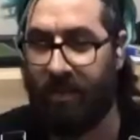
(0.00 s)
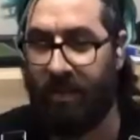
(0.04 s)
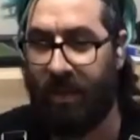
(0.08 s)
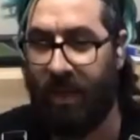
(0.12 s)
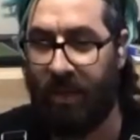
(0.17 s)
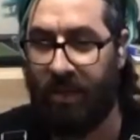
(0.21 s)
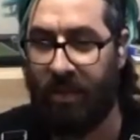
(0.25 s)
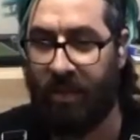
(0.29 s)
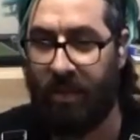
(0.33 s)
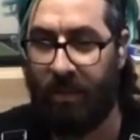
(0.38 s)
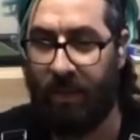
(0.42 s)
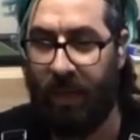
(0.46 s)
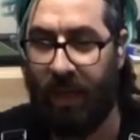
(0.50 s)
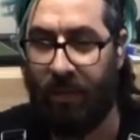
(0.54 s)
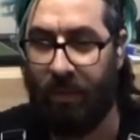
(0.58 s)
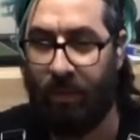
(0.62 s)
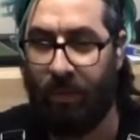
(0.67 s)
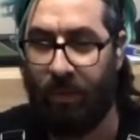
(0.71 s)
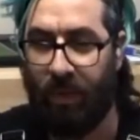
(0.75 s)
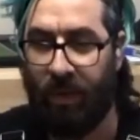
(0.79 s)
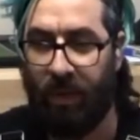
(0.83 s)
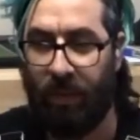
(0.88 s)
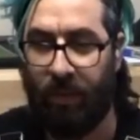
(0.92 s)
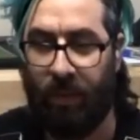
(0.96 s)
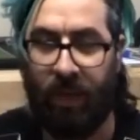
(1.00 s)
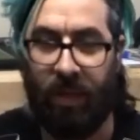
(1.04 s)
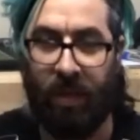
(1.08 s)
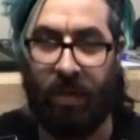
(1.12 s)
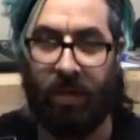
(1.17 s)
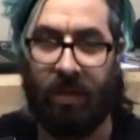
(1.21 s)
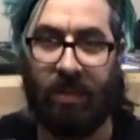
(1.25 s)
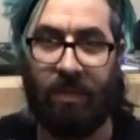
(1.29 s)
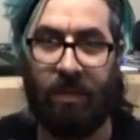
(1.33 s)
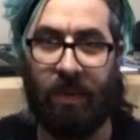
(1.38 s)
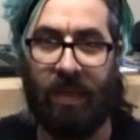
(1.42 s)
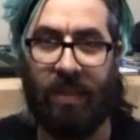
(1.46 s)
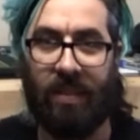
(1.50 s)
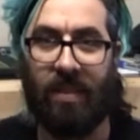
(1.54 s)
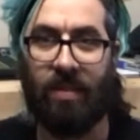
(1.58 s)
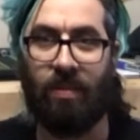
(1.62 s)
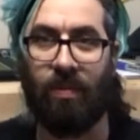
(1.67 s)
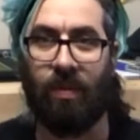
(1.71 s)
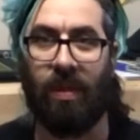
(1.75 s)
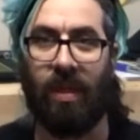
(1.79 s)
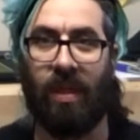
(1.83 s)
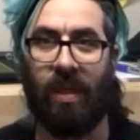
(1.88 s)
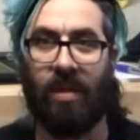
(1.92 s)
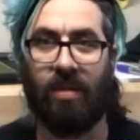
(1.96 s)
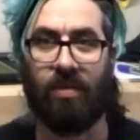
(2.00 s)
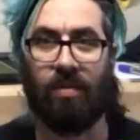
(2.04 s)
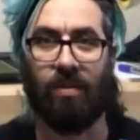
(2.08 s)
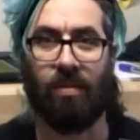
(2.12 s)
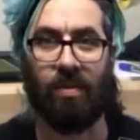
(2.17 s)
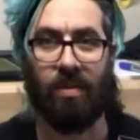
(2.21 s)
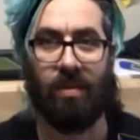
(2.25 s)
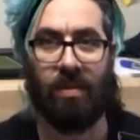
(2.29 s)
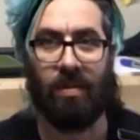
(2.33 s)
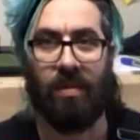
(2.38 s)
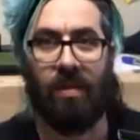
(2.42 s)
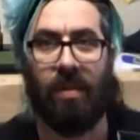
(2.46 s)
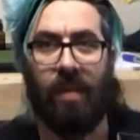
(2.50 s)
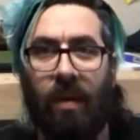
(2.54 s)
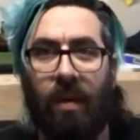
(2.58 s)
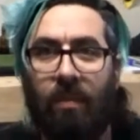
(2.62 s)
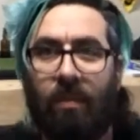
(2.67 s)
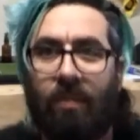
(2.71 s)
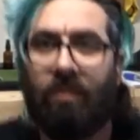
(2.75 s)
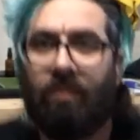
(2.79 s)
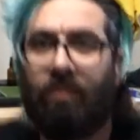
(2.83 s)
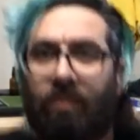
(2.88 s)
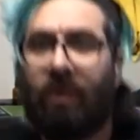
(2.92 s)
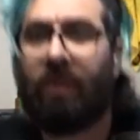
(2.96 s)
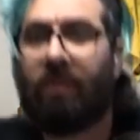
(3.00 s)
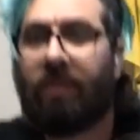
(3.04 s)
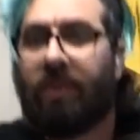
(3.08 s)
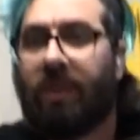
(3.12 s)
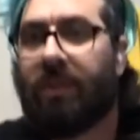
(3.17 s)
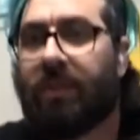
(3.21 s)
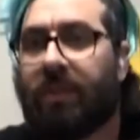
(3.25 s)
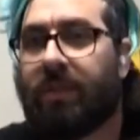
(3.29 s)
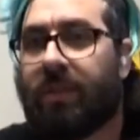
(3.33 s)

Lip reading: catching me up with what your experience is with hand tools? I'm way below